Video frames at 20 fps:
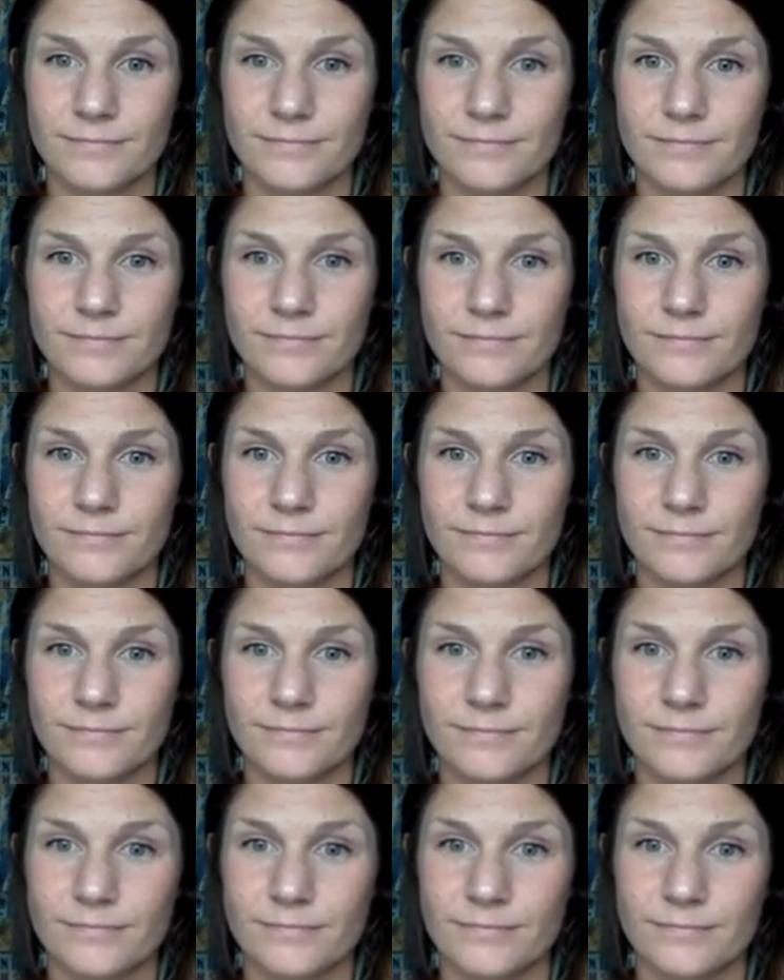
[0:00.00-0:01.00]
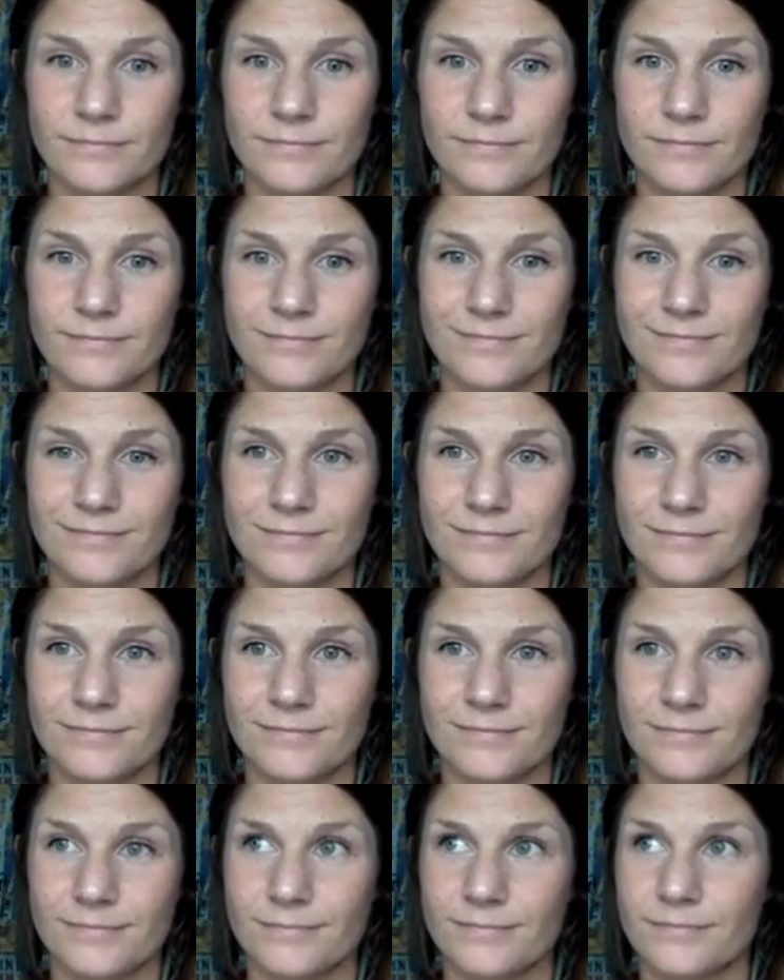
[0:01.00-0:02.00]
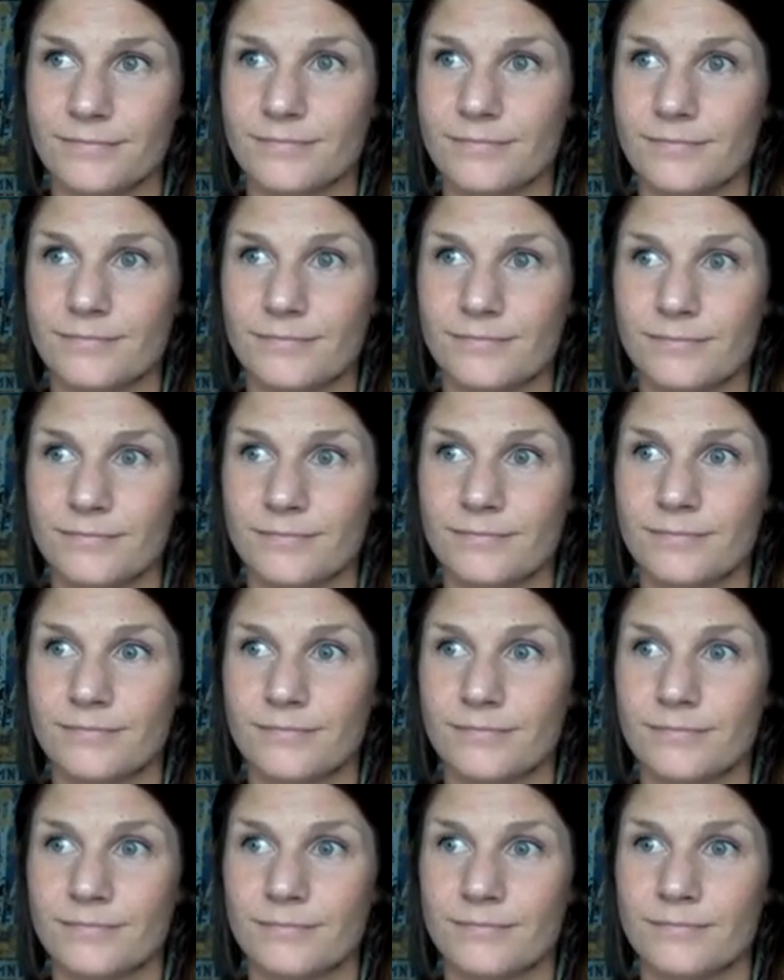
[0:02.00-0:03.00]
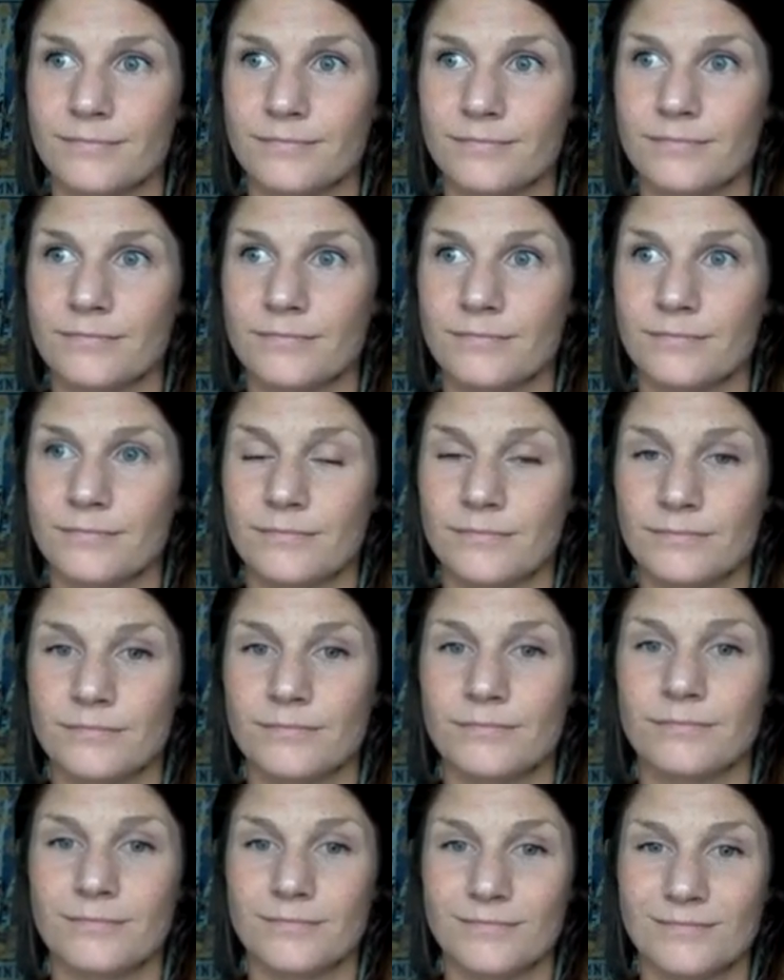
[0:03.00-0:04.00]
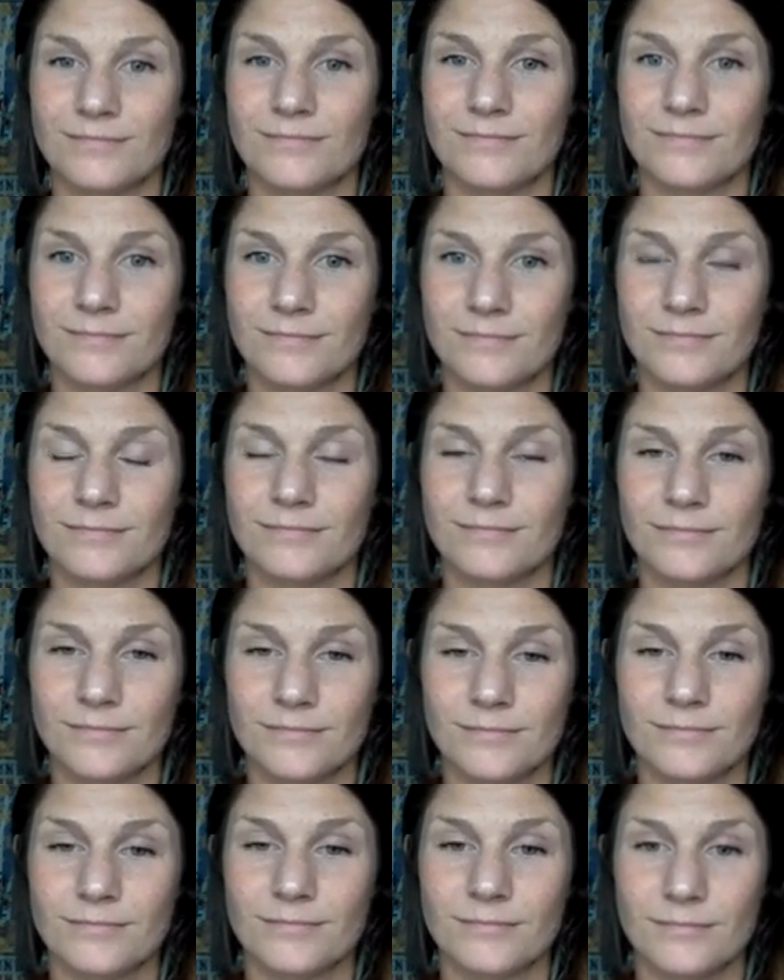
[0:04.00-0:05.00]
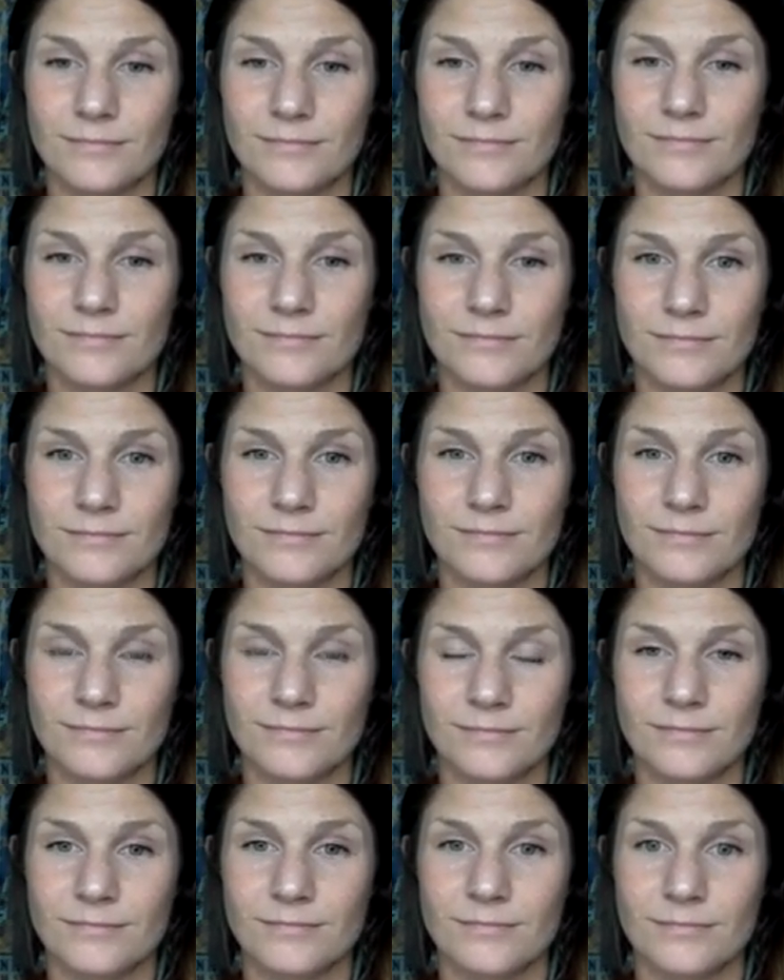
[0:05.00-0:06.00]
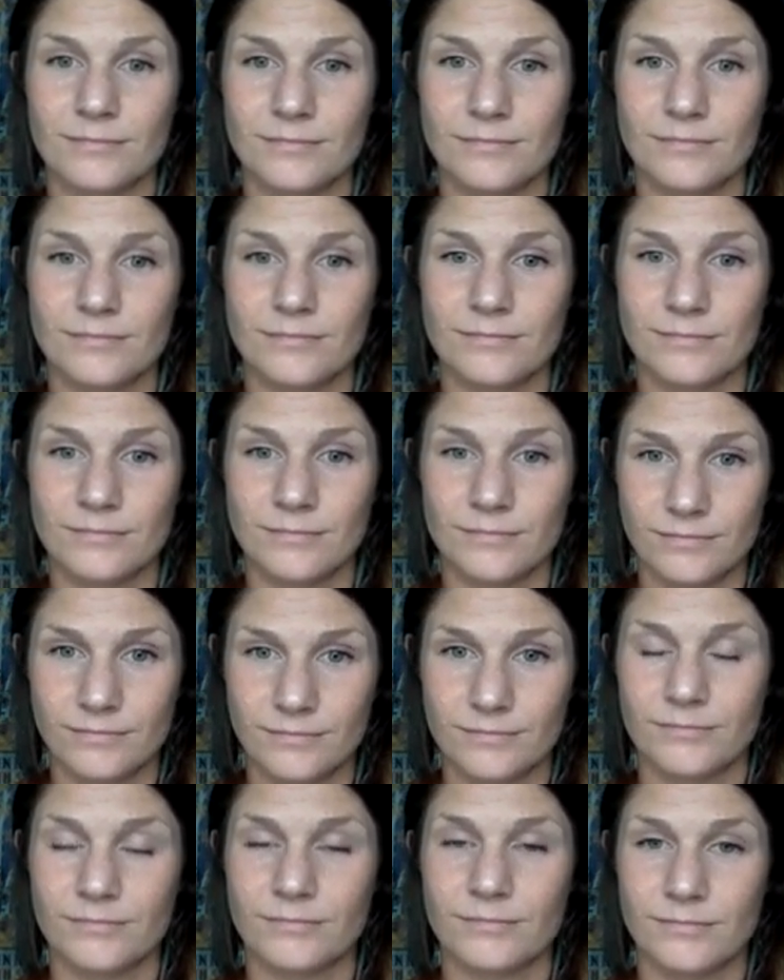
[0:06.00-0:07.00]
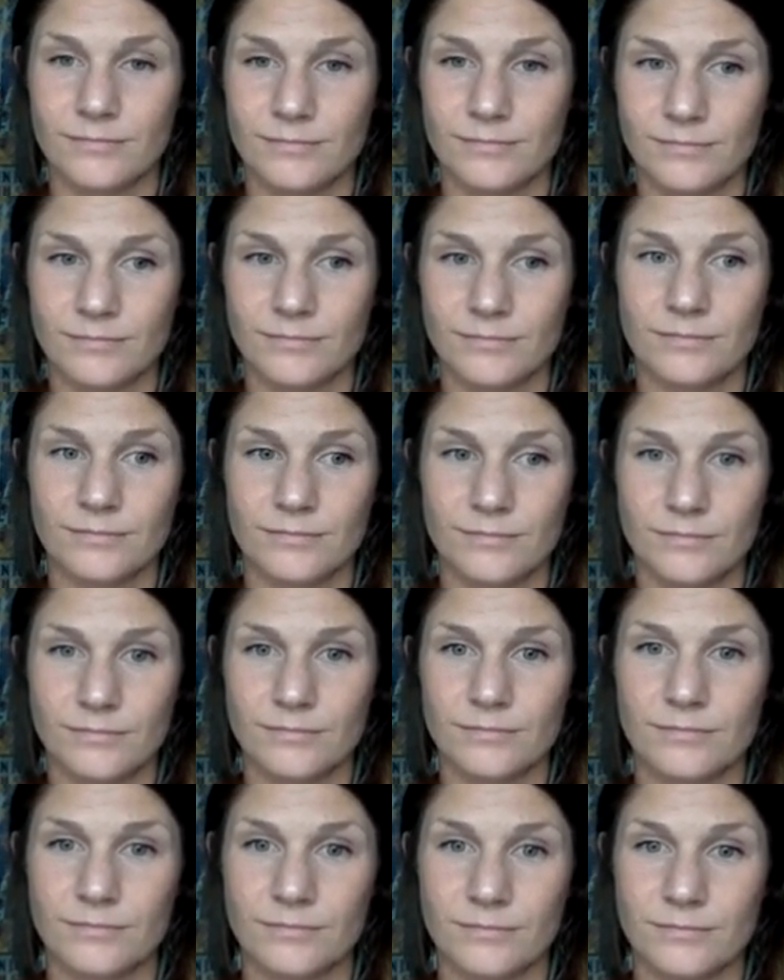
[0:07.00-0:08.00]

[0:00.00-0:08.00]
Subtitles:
No words are spoken by the person on screen.